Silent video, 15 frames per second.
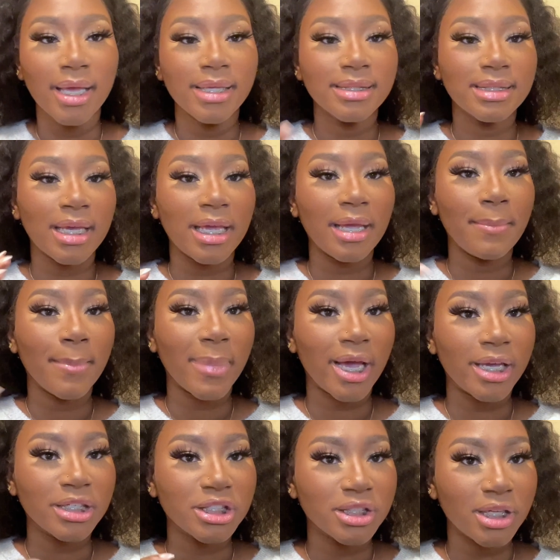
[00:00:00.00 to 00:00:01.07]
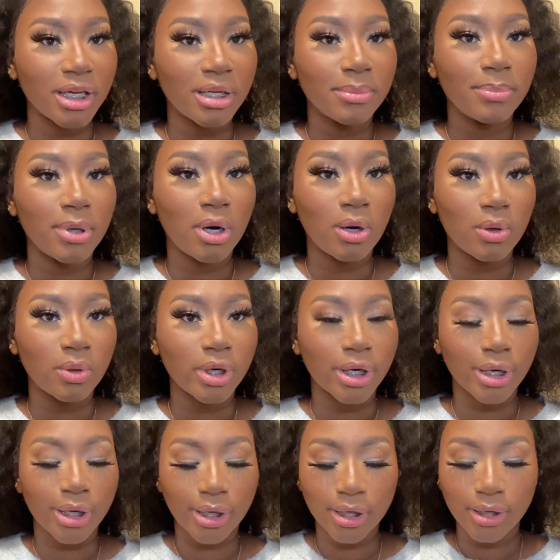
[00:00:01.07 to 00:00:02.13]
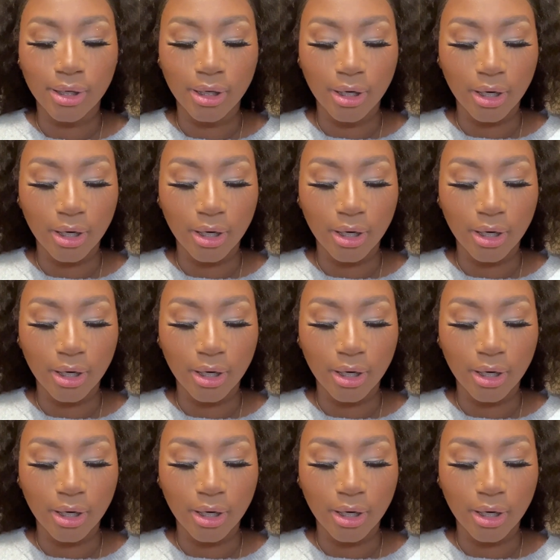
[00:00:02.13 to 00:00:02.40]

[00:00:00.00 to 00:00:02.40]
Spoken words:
take my shade powder